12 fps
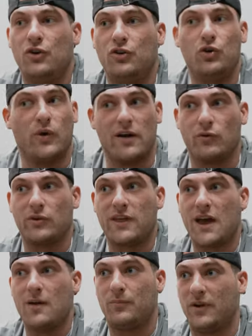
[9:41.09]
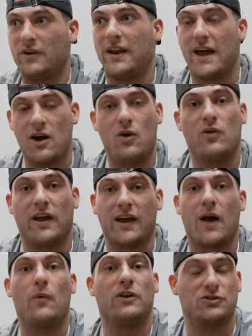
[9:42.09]
do whatever with that, but now like
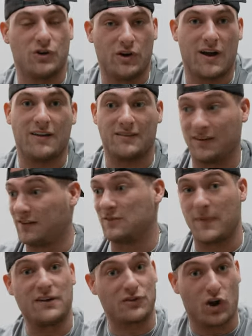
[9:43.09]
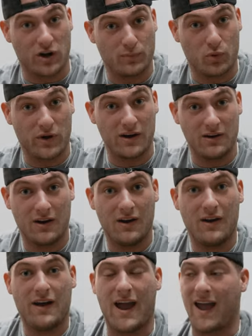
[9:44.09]
I want to show you guys this is my starting point
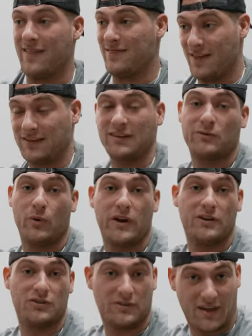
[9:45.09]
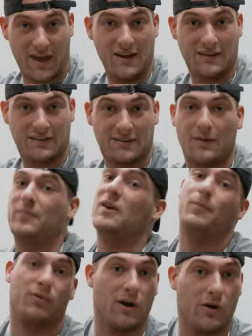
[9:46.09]
and this is what it takes to be
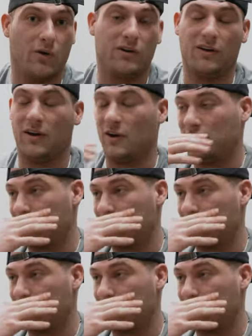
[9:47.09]
a pro, you know?